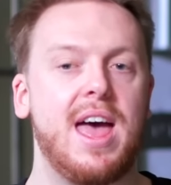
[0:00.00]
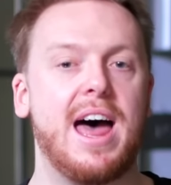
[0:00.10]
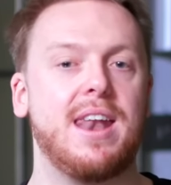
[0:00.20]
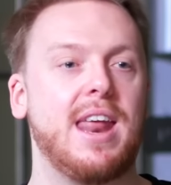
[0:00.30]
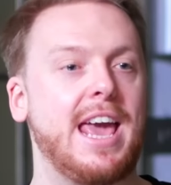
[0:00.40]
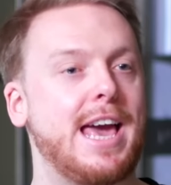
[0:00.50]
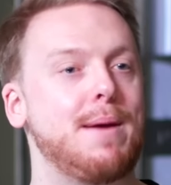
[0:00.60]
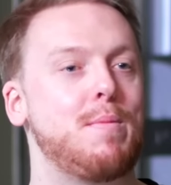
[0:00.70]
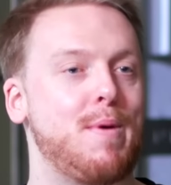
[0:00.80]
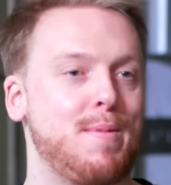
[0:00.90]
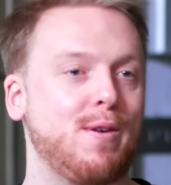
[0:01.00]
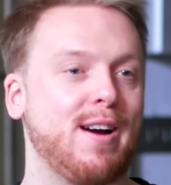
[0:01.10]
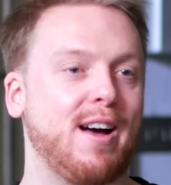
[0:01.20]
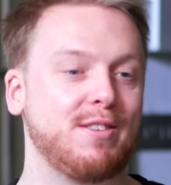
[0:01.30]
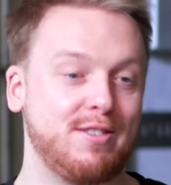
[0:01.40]
And he came on my
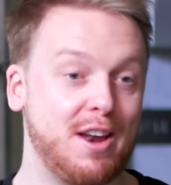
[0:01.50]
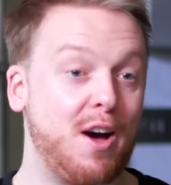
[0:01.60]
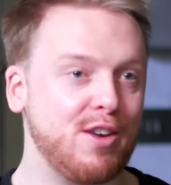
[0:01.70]
podcast. I said, "Oh,